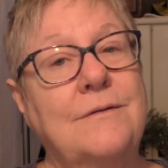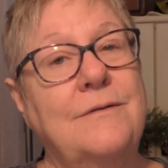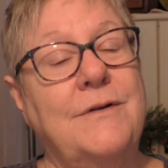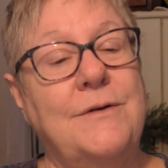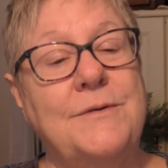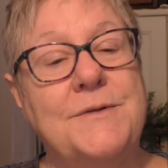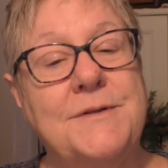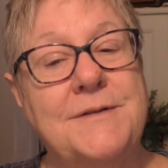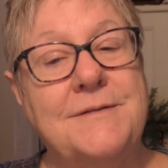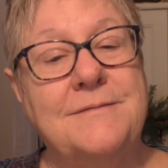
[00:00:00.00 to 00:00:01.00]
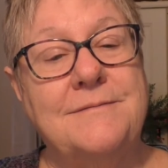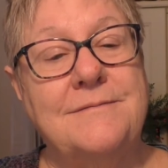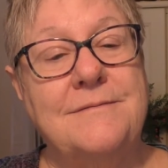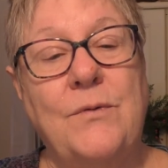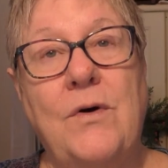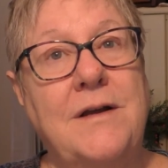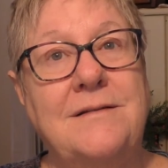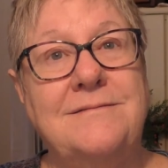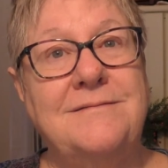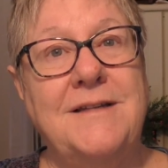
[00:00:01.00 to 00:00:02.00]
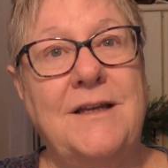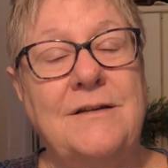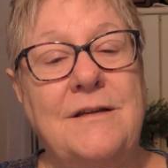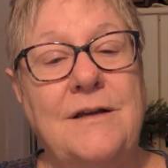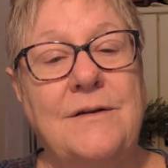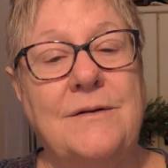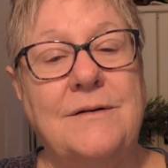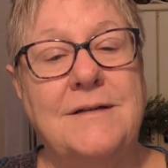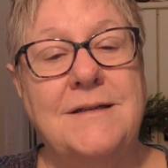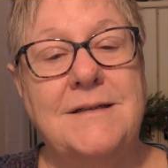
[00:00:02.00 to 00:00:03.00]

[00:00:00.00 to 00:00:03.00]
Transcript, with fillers: flows, one into the other.